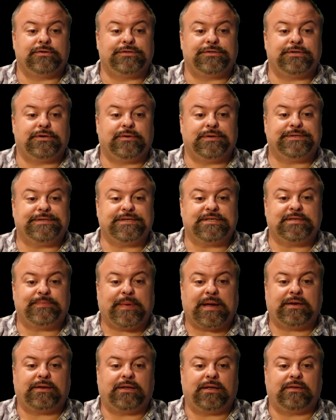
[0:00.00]
So it's
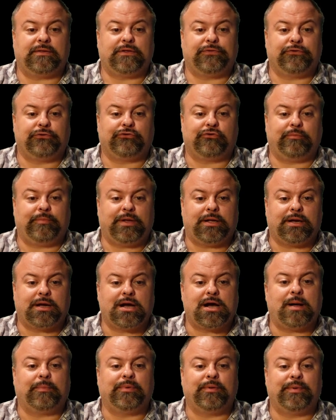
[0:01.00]
expecting that there should be a
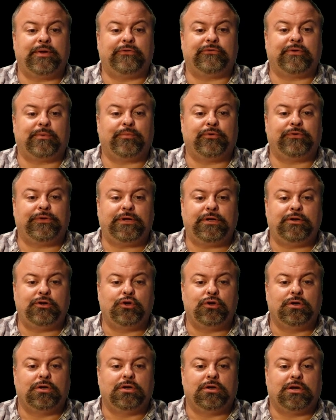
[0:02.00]
complement subroutine
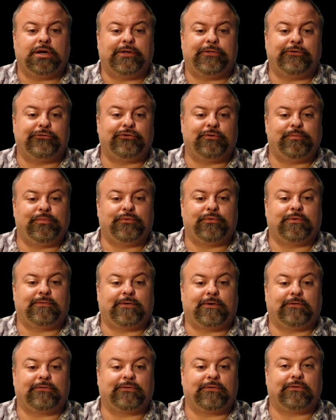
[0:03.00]
and there should be
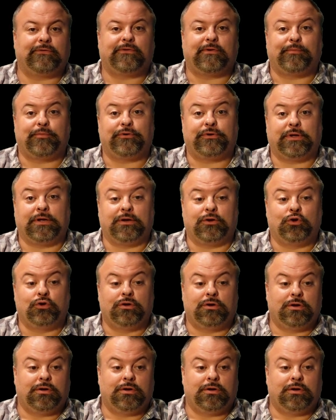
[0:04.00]
reverse subroutine.